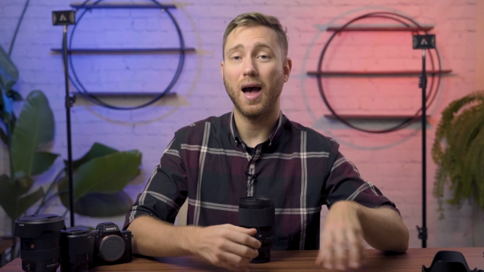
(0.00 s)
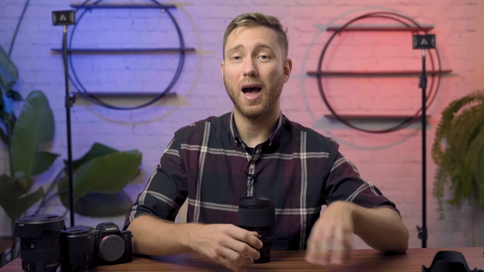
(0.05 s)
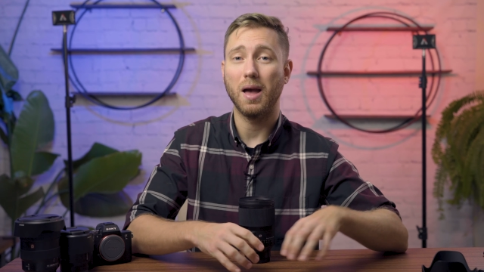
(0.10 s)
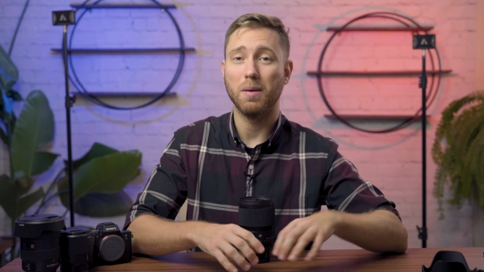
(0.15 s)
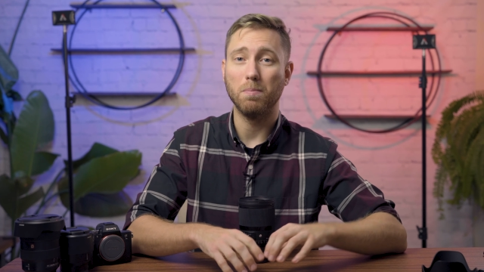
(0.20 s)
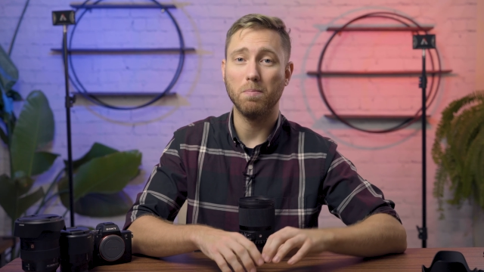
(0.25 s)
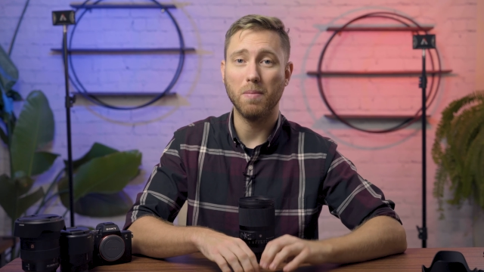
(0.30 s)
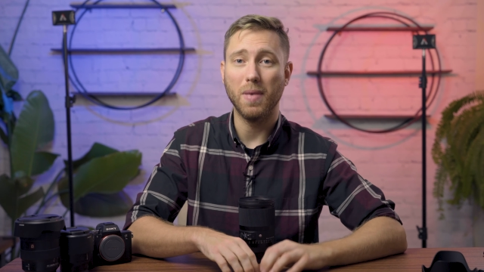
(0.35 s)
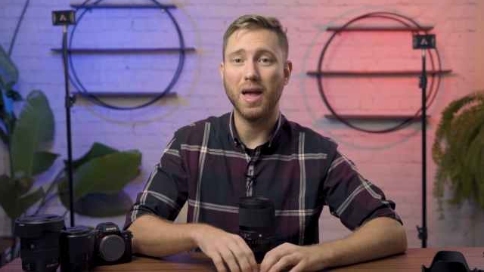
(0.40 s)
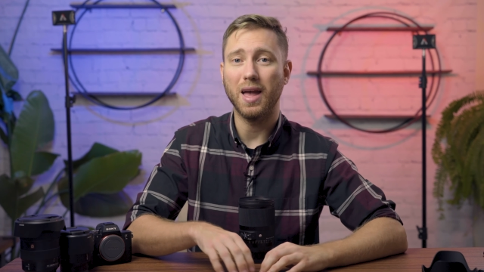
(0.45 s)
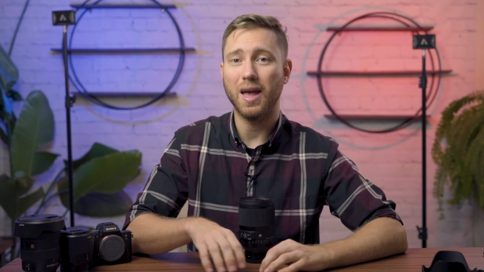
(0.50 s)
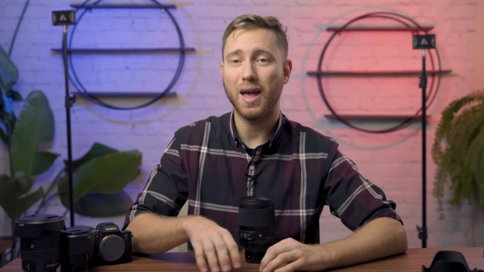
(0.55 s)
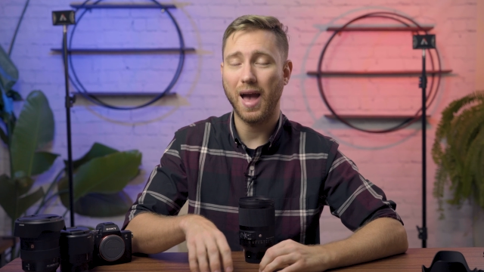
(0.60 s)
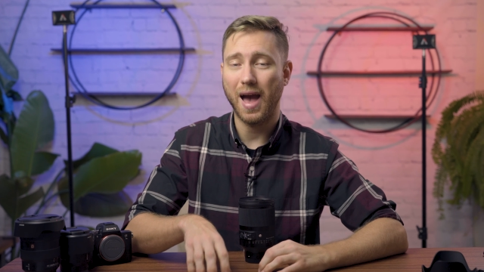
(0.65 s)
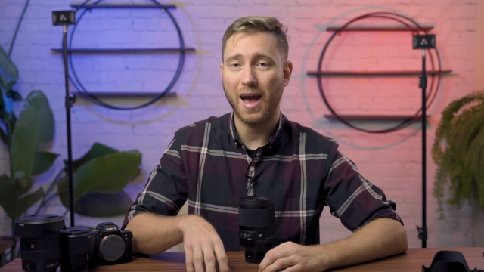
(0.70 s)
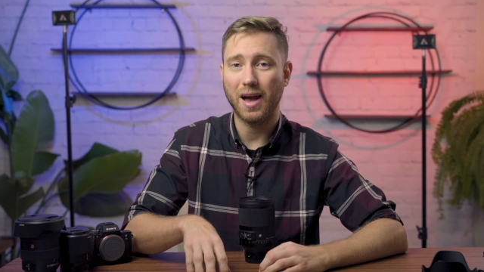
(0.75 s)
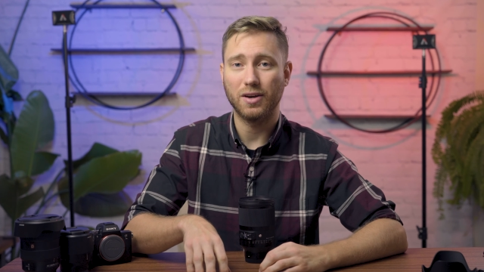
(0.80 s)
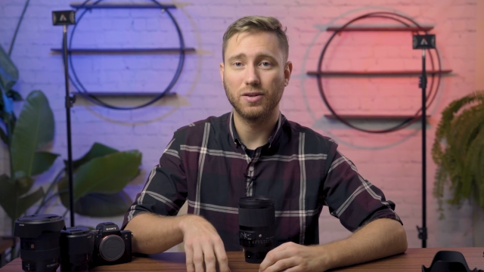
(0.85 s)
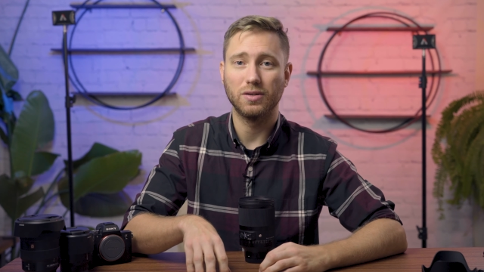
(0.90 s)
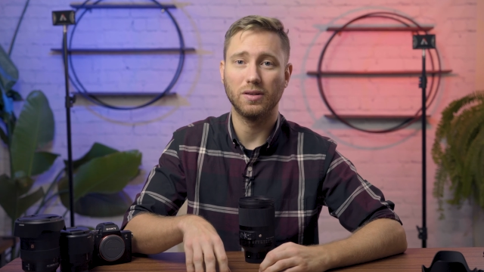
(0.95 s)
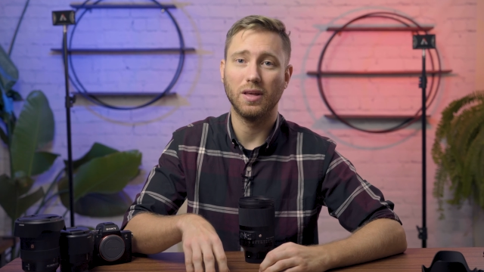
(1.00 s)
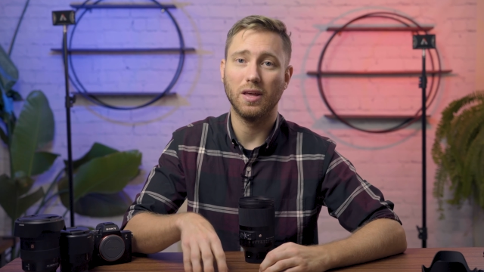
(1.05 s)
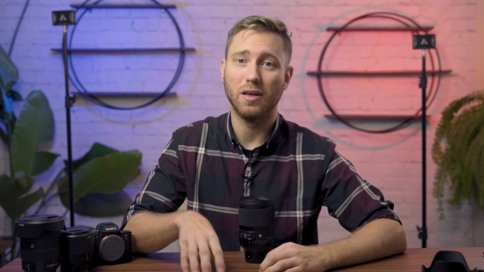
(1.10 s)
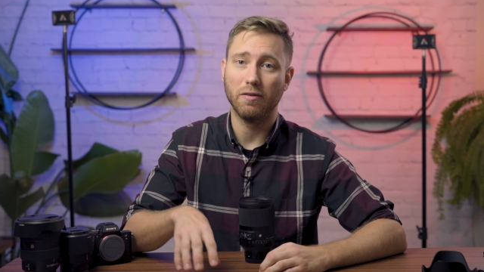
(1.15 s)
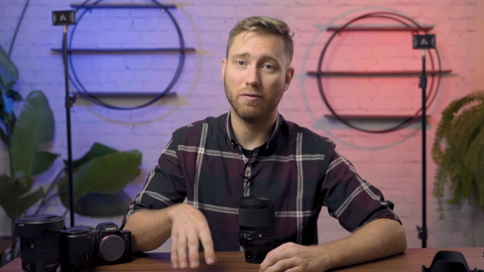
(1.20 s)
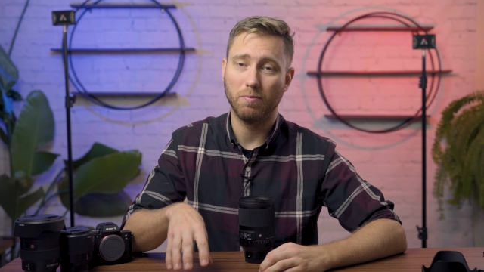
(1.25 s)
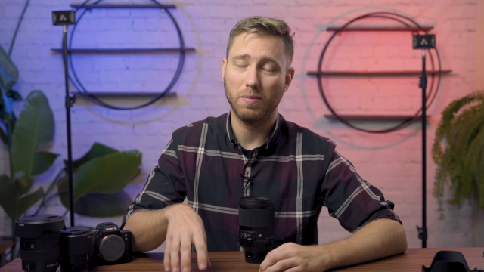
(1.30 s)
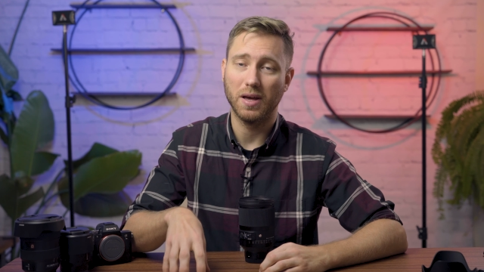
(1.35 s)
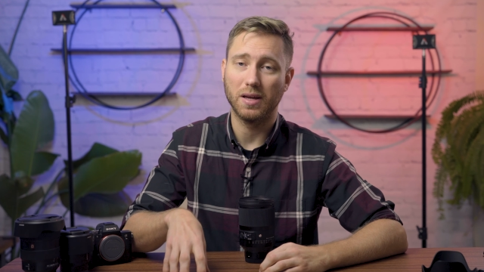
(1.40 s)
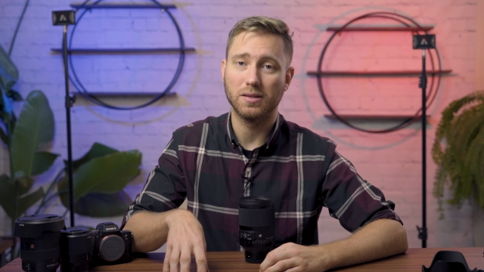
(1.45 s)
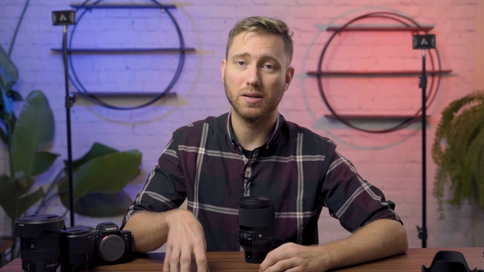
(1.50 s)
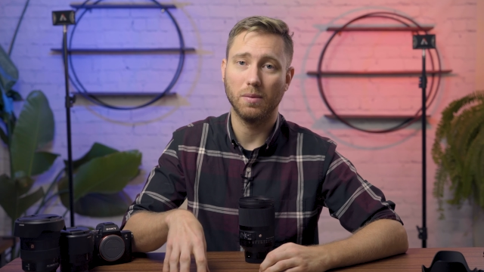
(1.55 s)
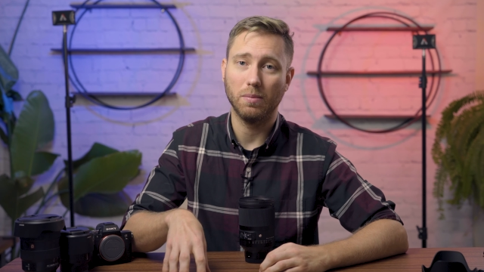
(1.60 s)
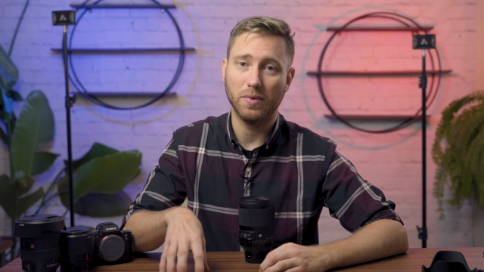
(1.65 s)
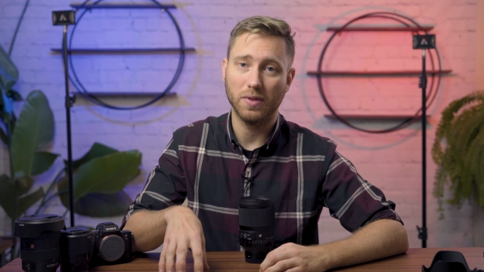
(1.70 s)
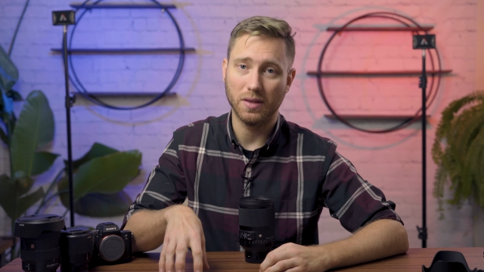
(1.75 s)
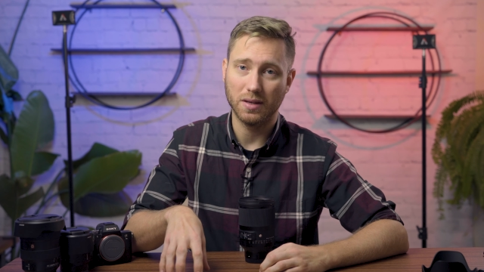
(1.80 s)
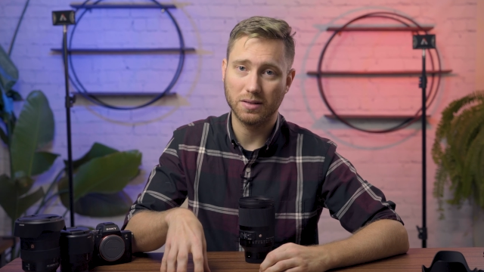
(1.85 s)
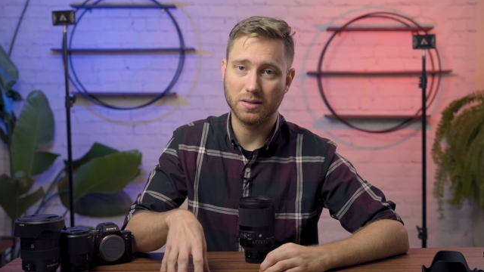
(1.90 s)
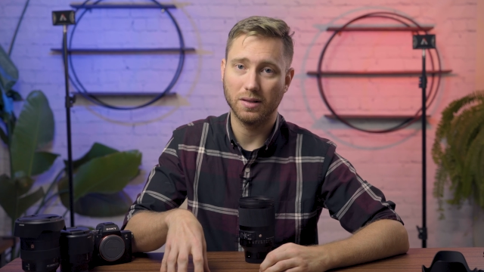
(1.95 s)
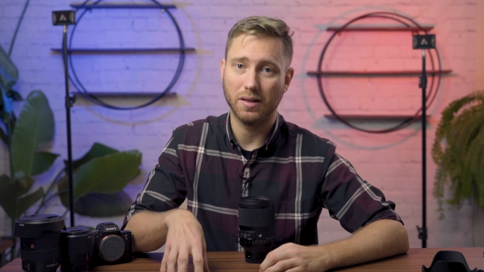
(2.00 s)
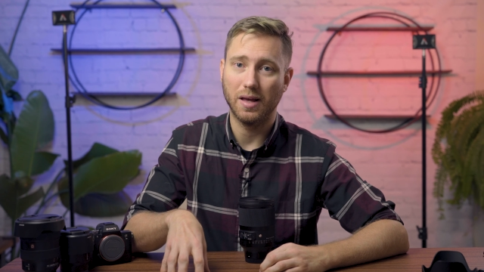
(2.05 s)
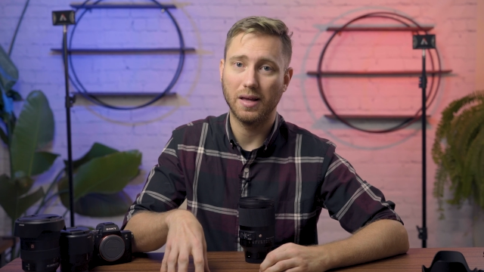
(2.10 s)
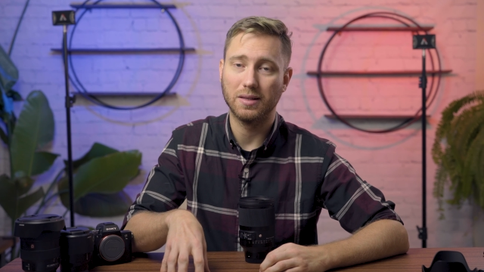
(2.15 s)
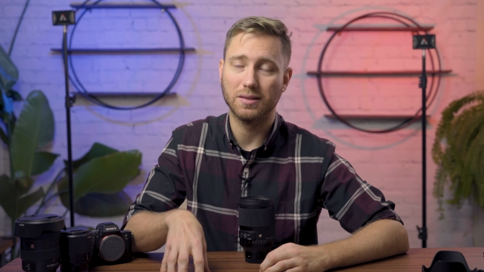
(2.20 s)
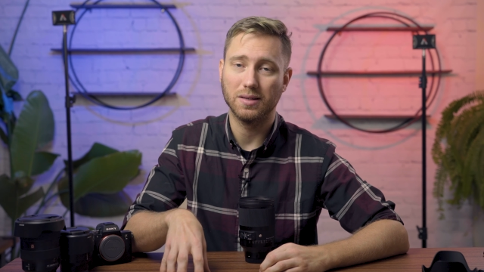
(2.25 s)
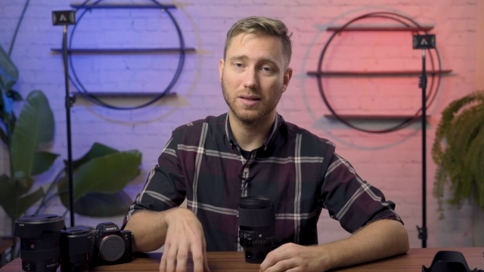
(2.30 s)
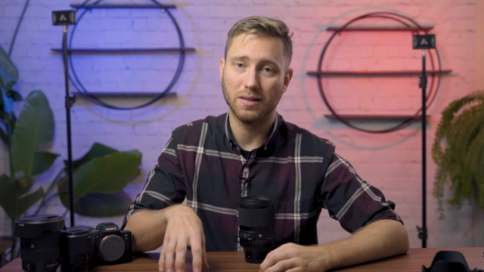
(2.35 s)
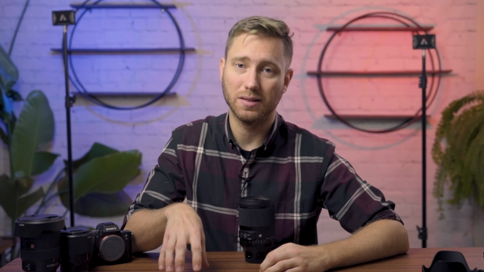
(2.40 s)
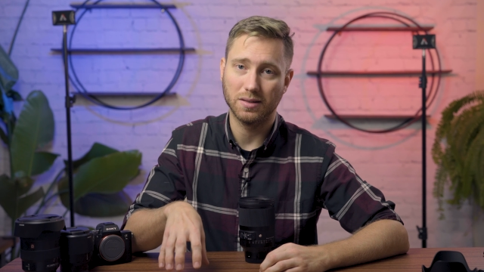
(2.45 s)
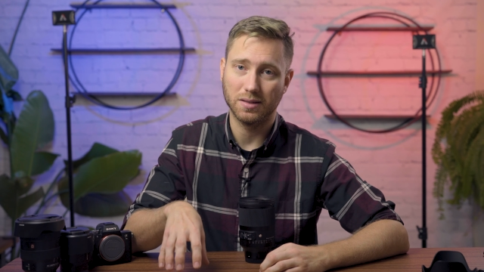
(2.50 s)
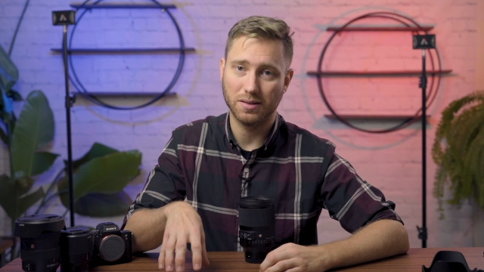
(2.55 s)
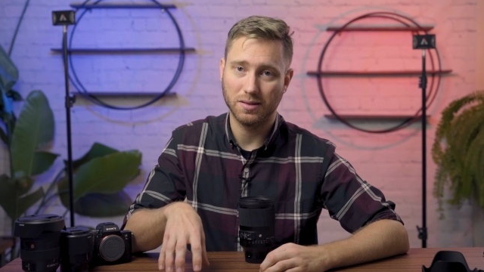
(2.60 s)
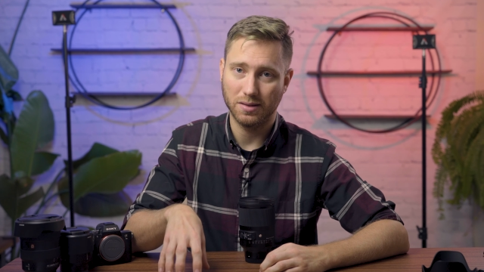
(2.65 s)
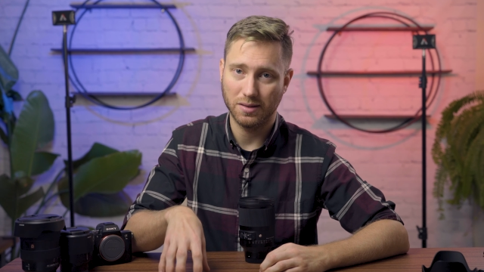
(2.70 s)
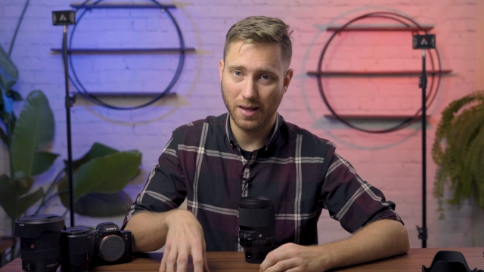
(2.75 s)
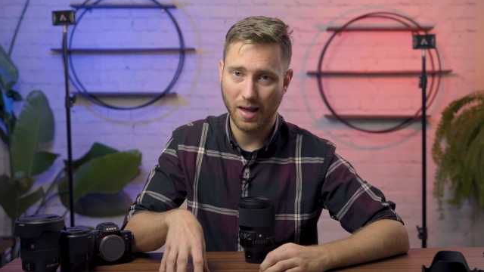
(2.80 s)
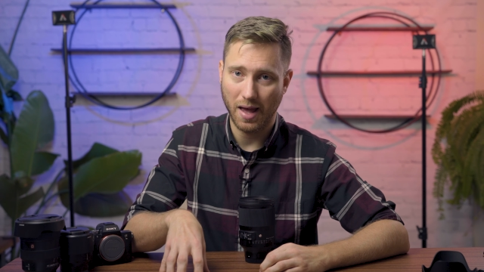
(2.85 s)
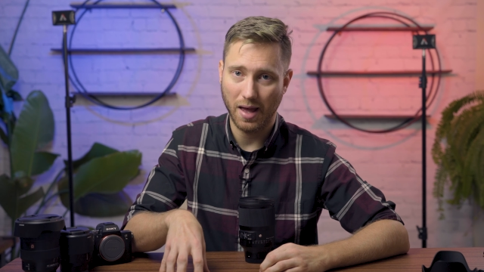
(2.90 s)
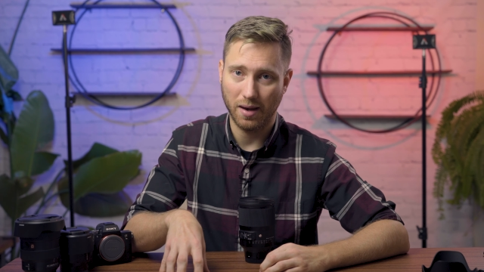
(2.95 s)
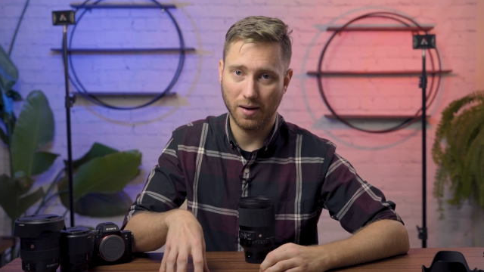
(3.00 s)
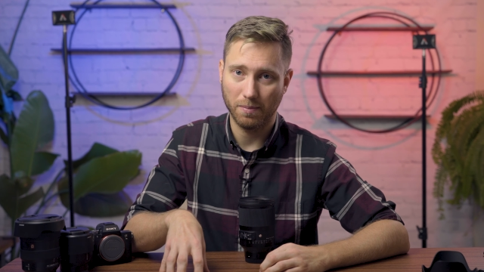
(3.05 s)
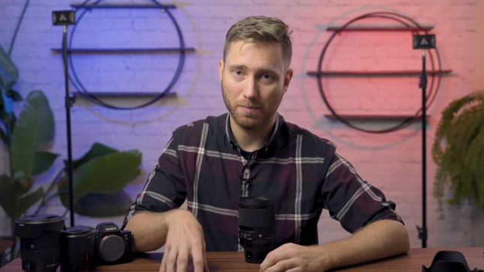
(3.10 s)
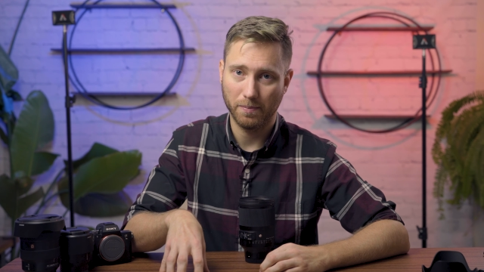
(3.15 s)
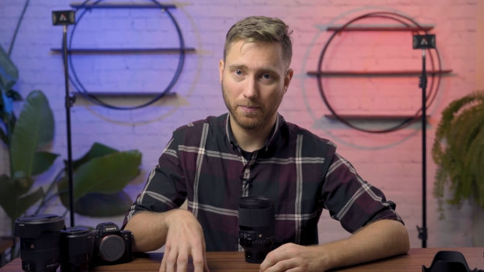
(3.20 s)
I may actually have picked up this lens instead.